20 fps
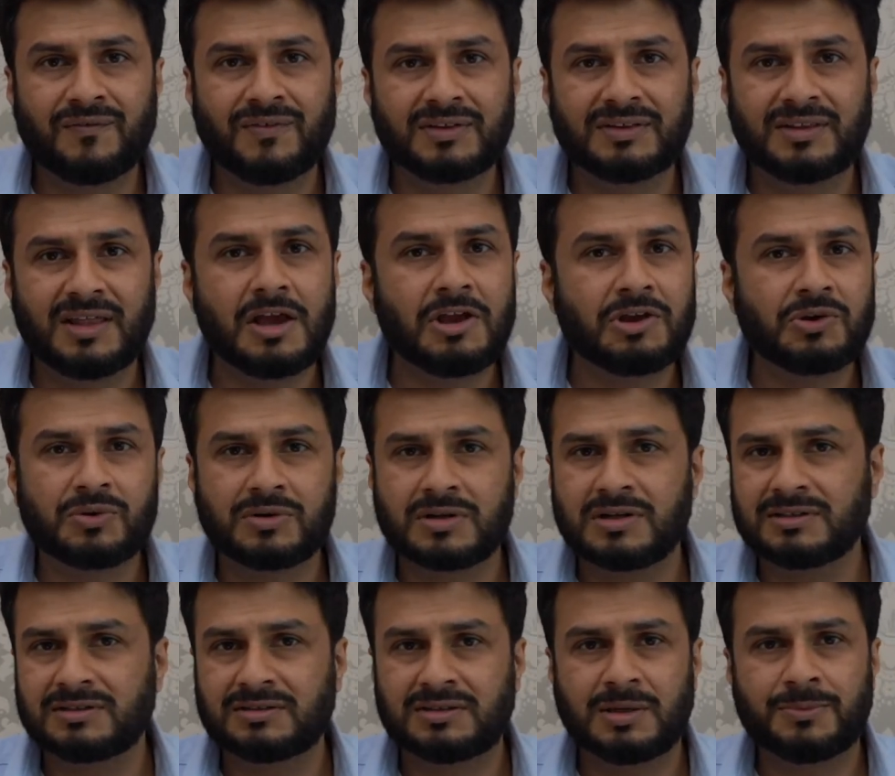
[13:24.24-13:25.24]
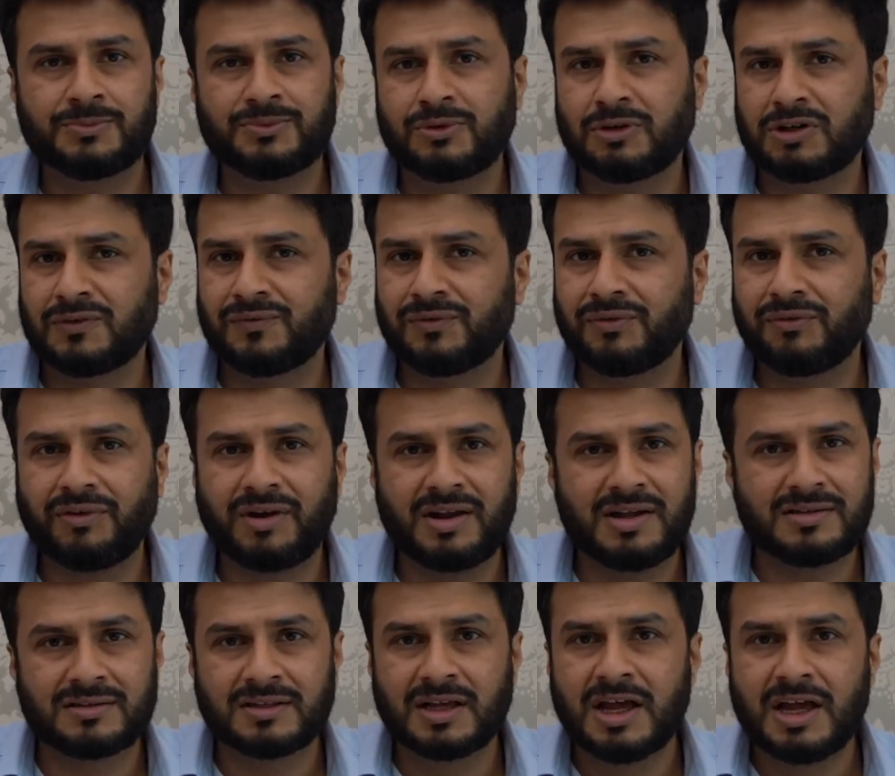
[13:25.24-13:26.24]
think you are in some sort of a
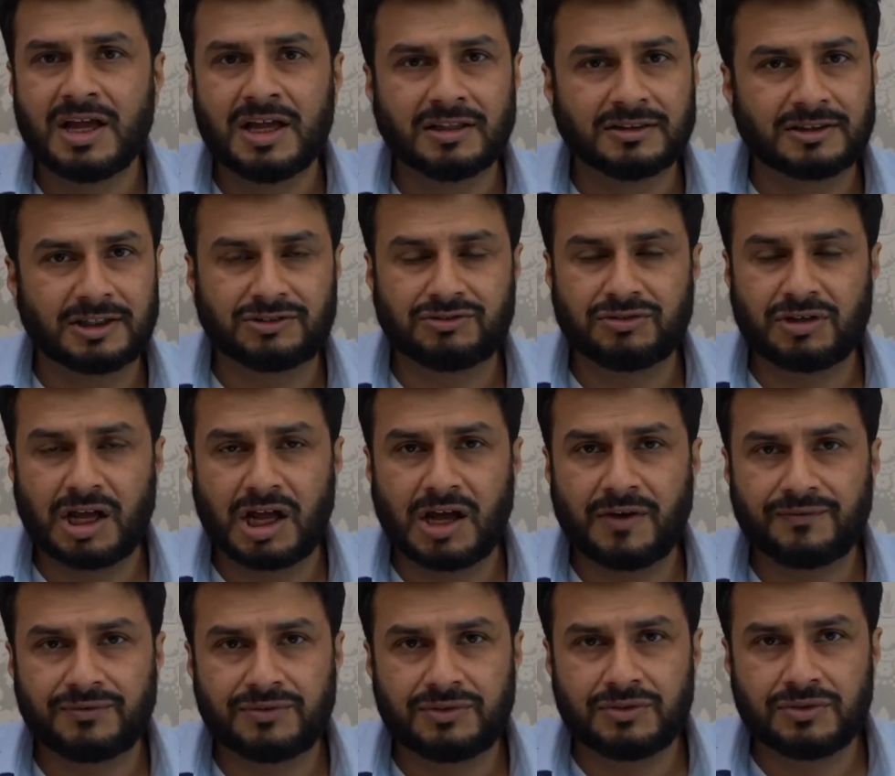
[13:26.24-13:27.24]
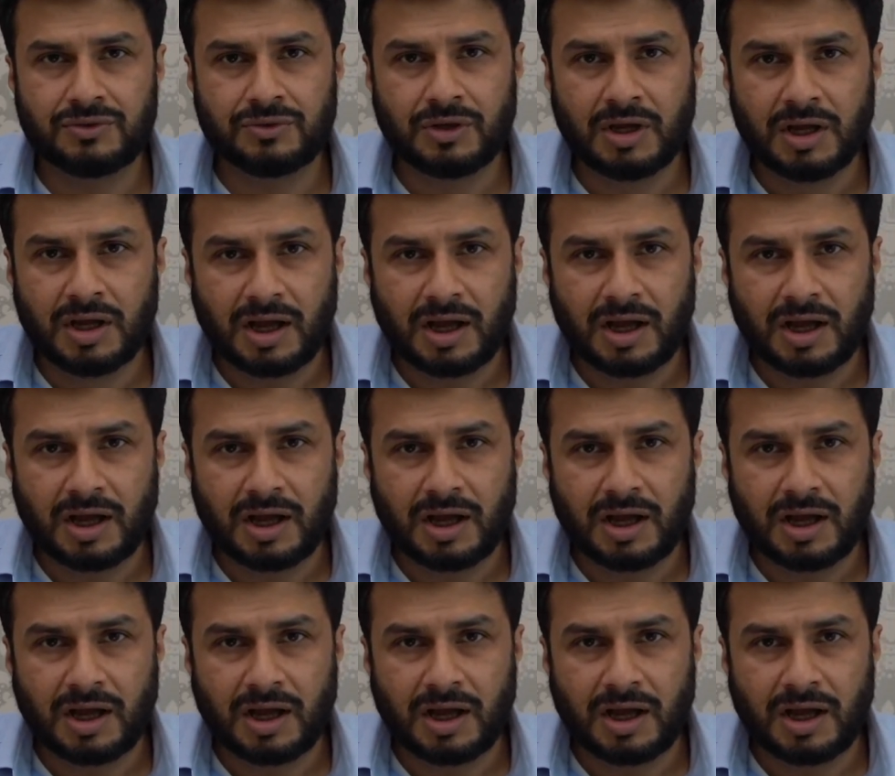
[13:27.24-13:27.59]
race that you have to,